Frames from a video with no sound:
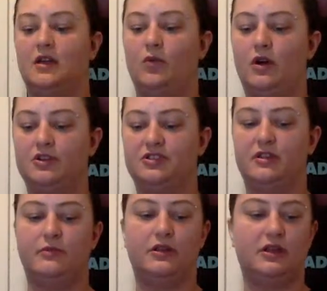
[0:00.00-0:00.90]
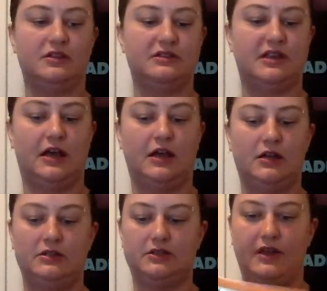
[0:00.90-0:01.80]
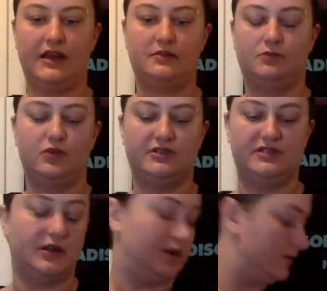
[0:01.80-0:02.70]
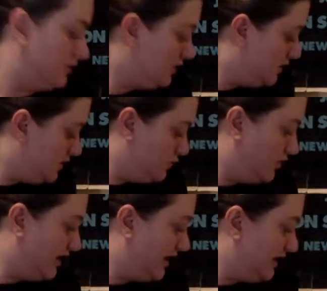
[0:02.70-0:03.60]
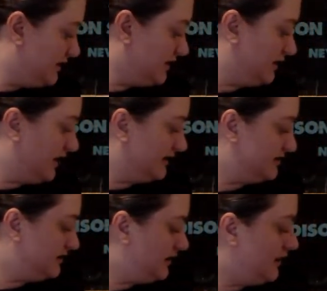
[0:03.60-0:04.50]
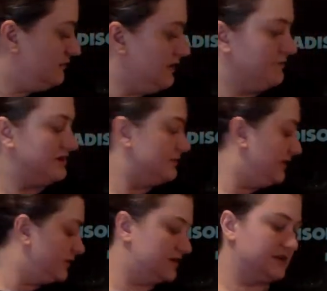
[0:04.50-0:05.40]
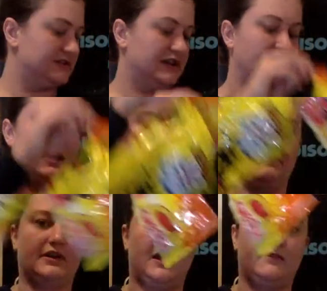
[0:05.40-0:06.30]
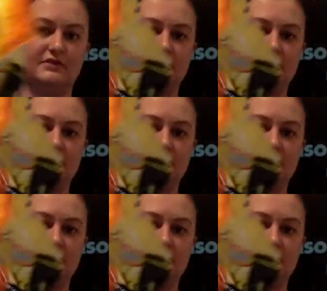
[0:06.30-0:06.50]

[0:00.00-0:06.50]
I washed them on the inside. So that was done when I collected them. But some other things that I have, like I have this